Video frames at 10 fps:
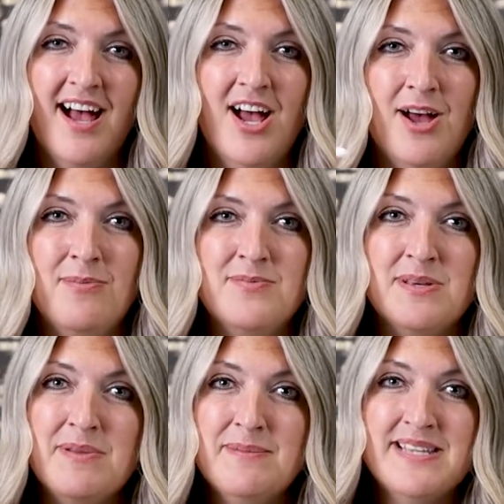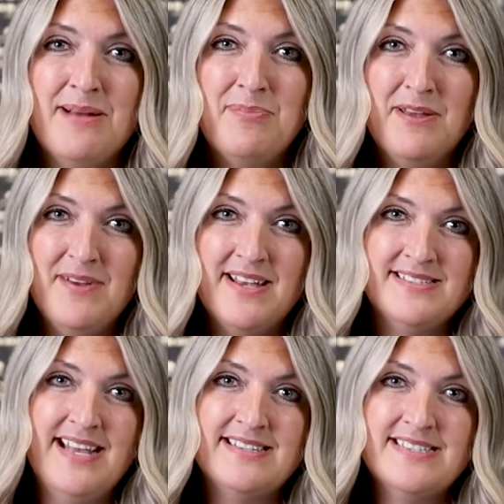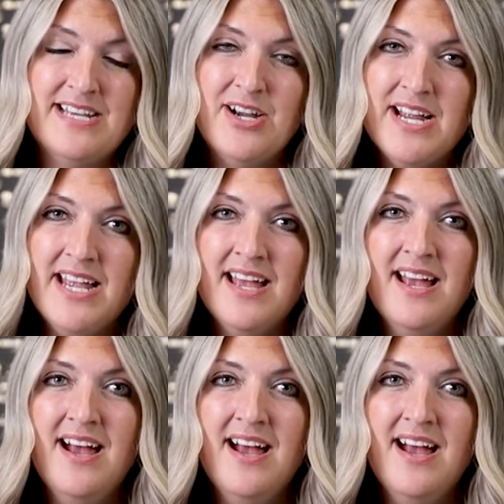Sometimes that pivot is necessary,